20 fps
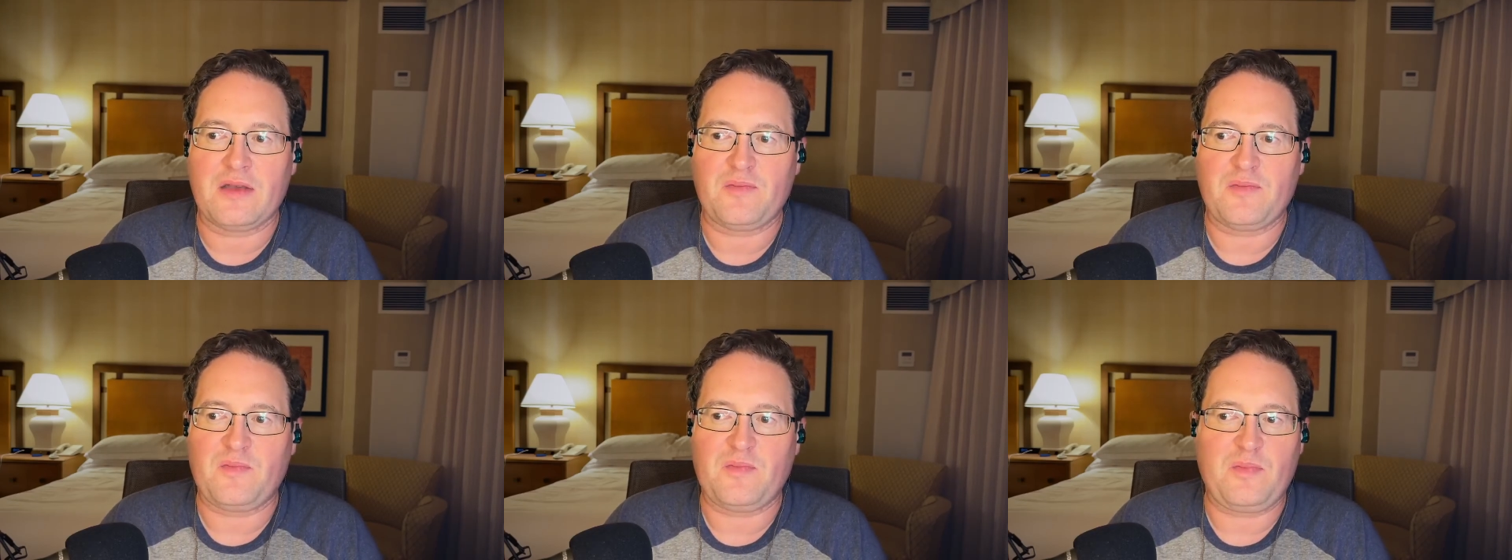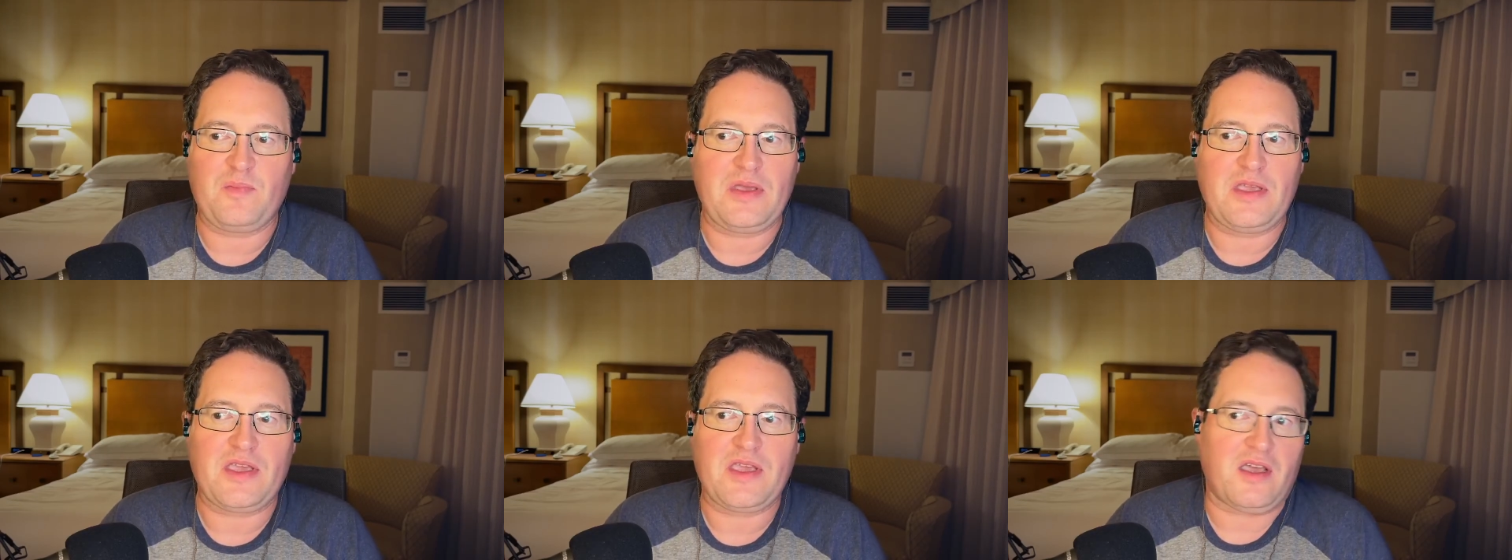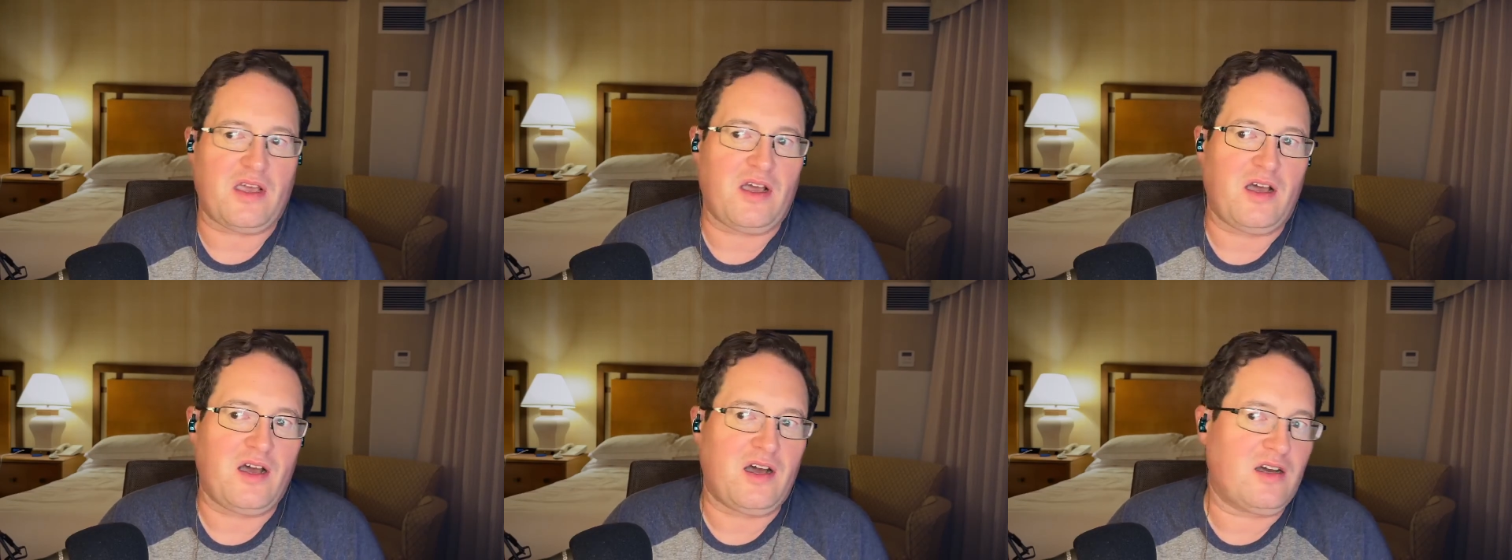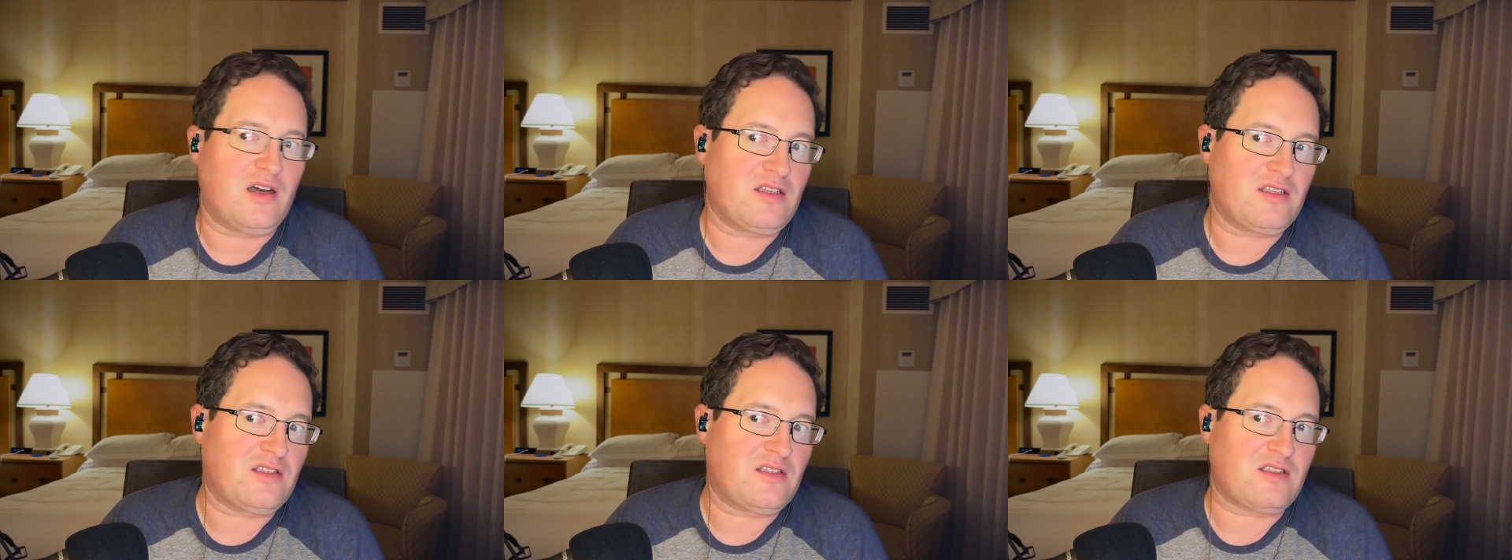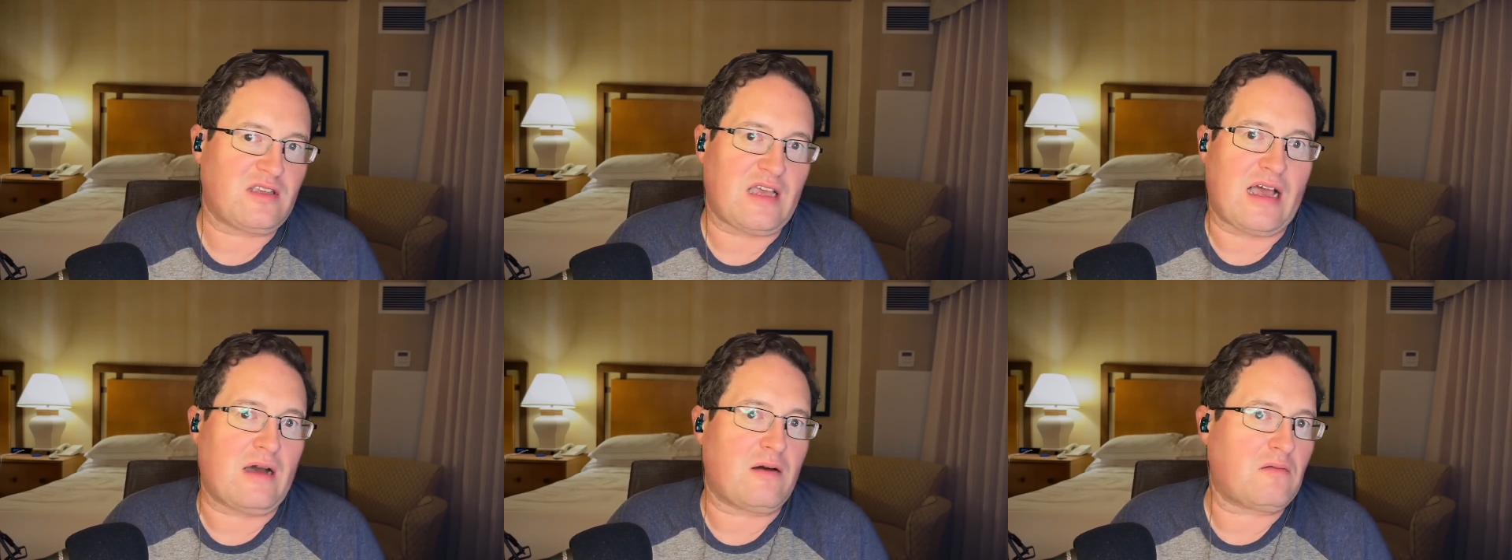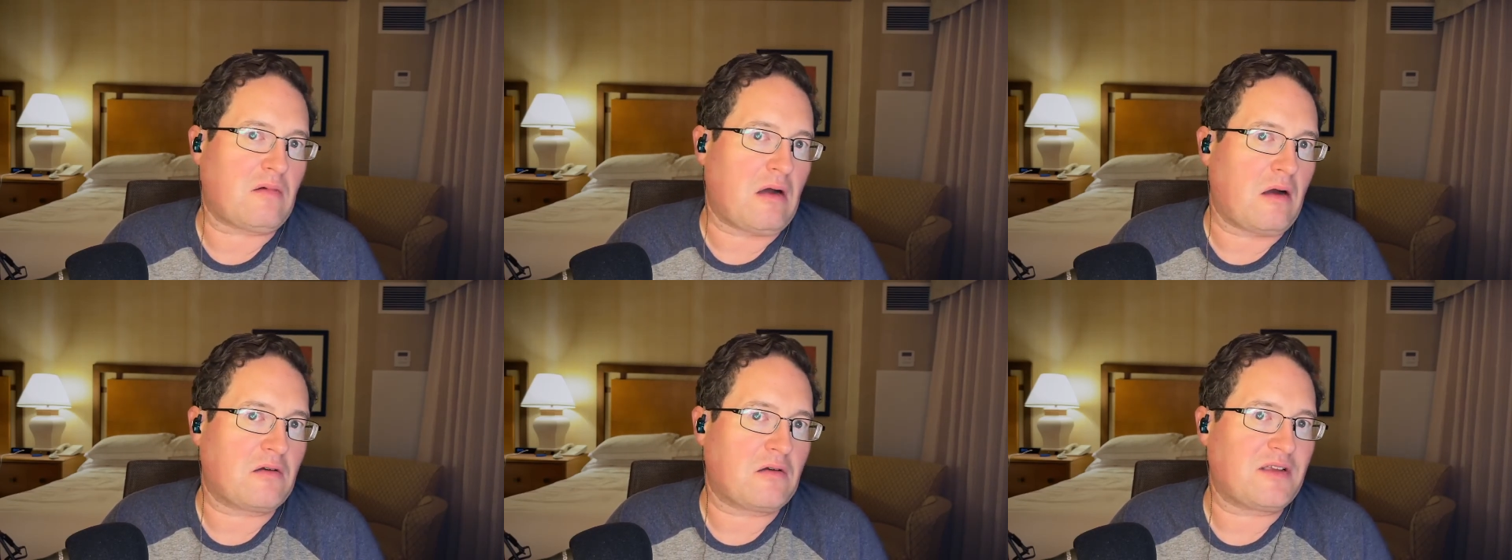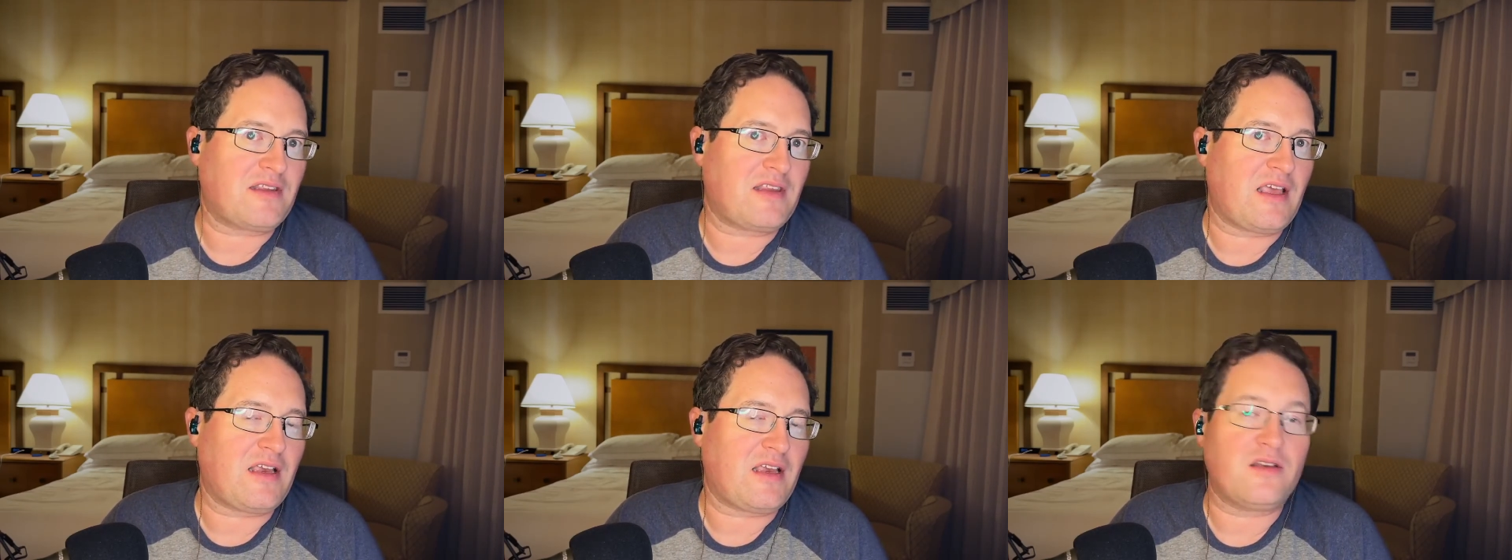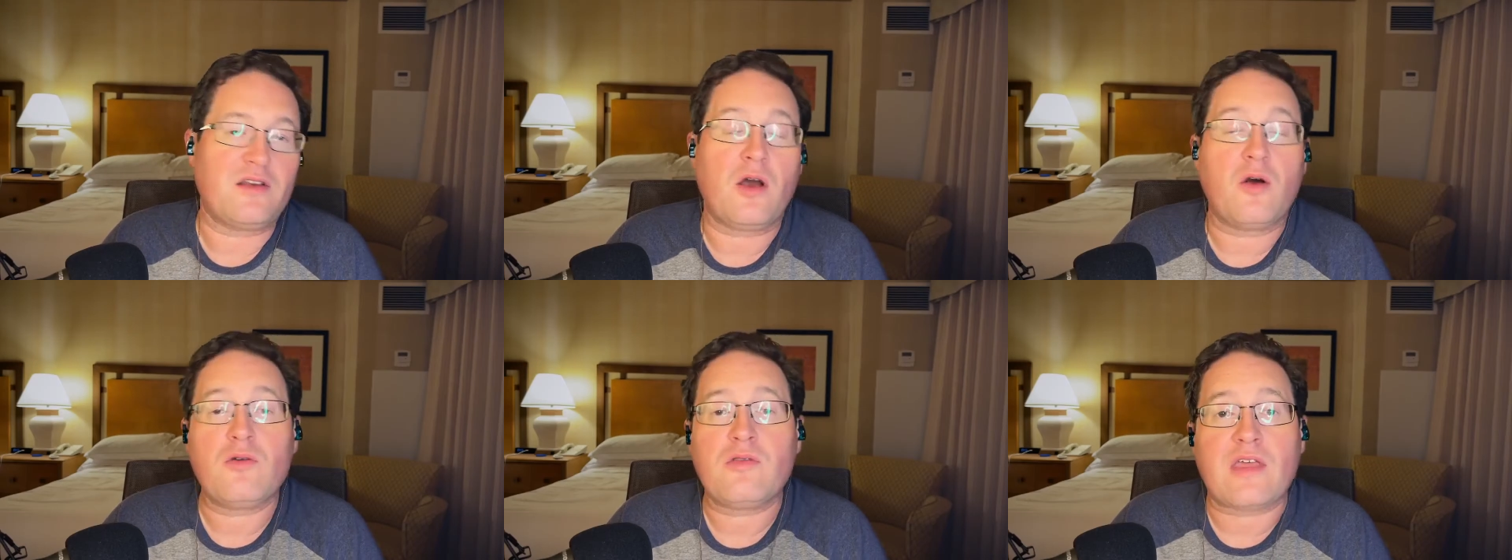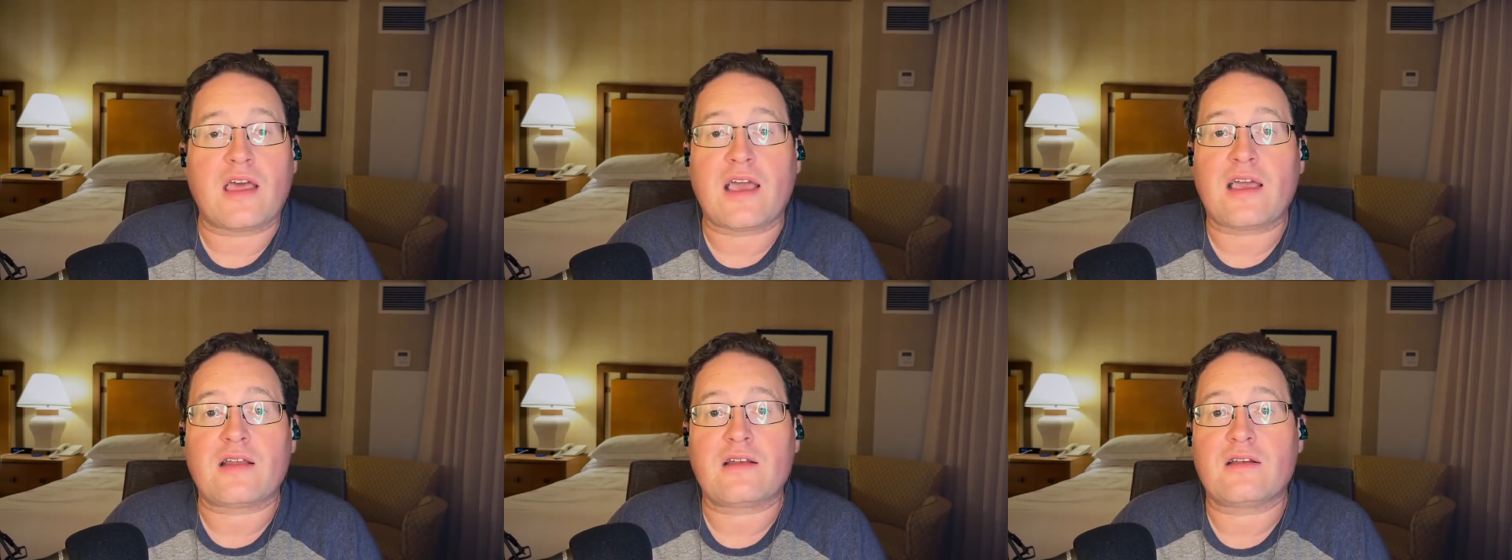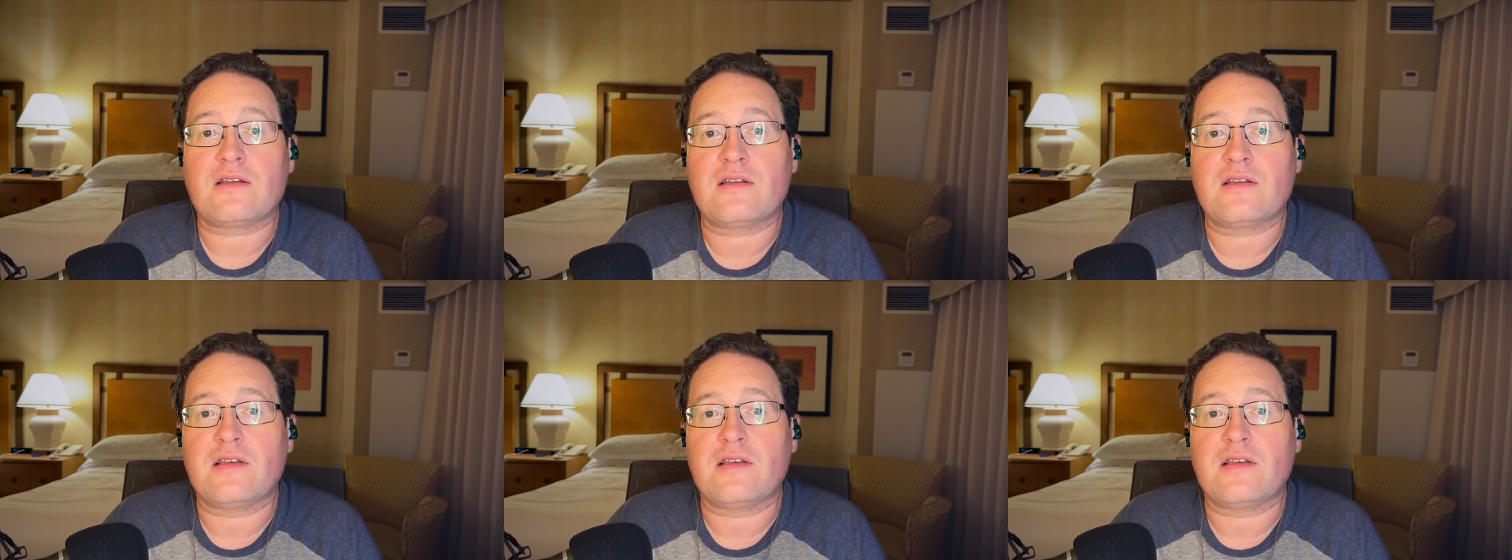Because how could they know that?